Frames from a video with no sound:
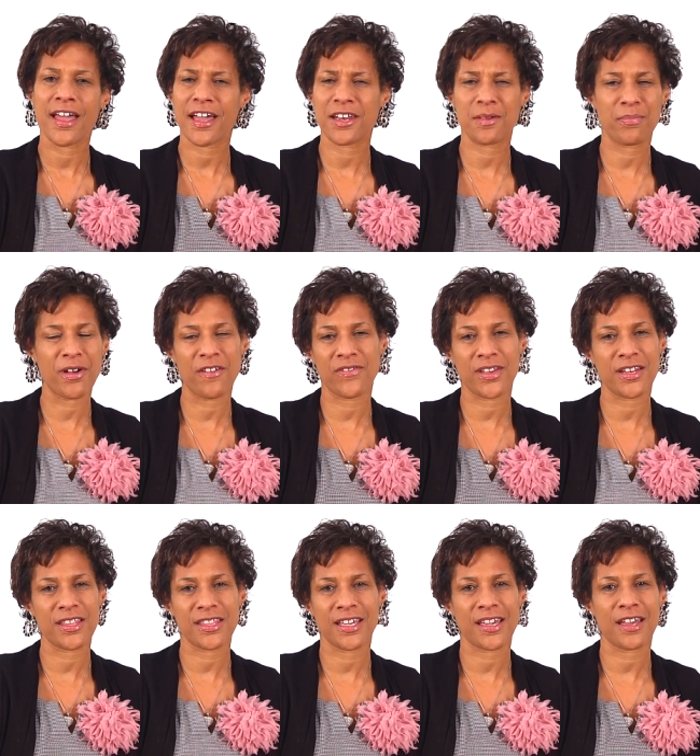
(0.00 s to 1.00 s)
And above
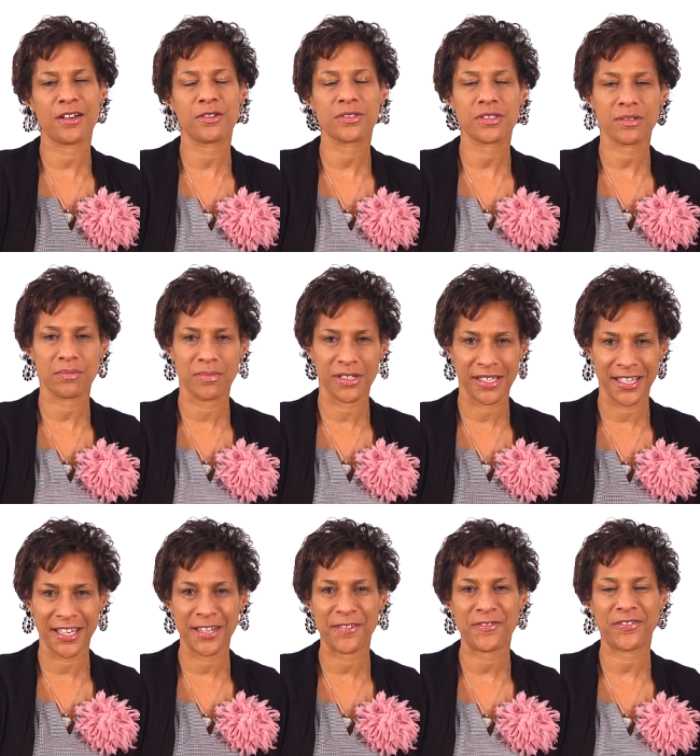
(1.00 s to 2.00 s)
anything else,
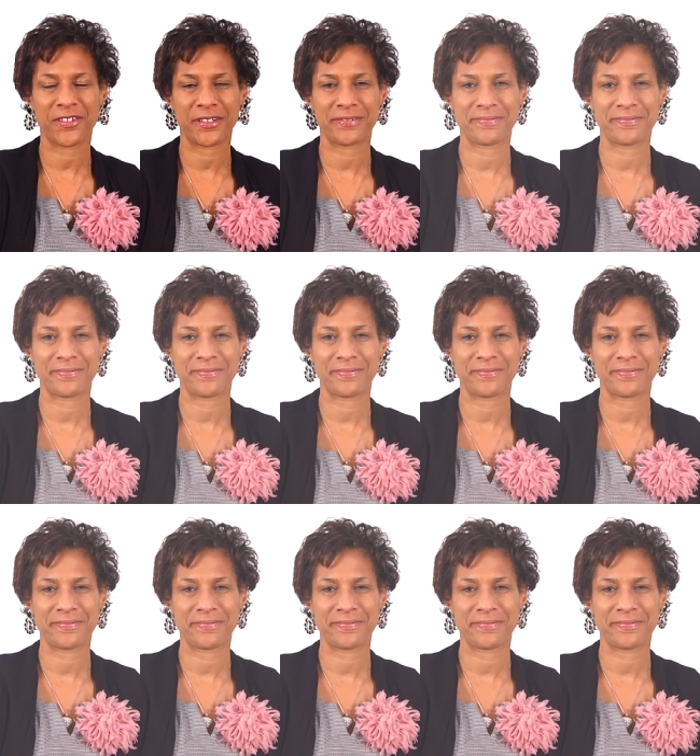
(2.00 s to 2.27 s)
believe.